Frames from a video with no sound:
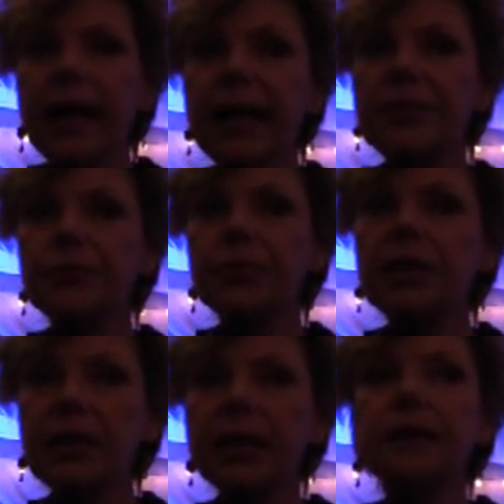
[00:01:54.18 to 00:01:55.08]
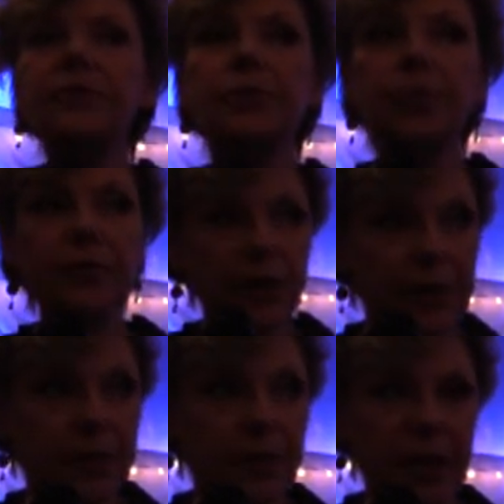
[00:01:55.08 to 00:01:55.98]
It's really
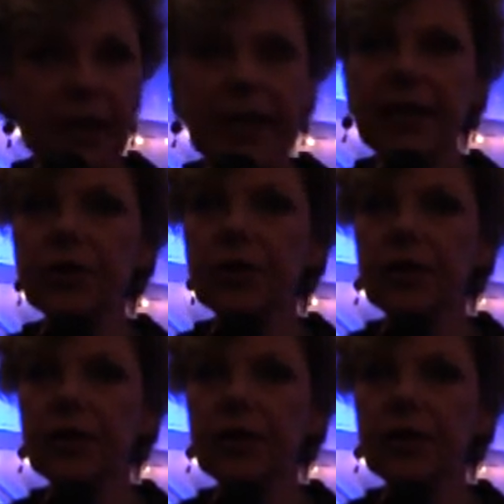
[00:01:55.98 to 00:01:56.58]
terrific to be here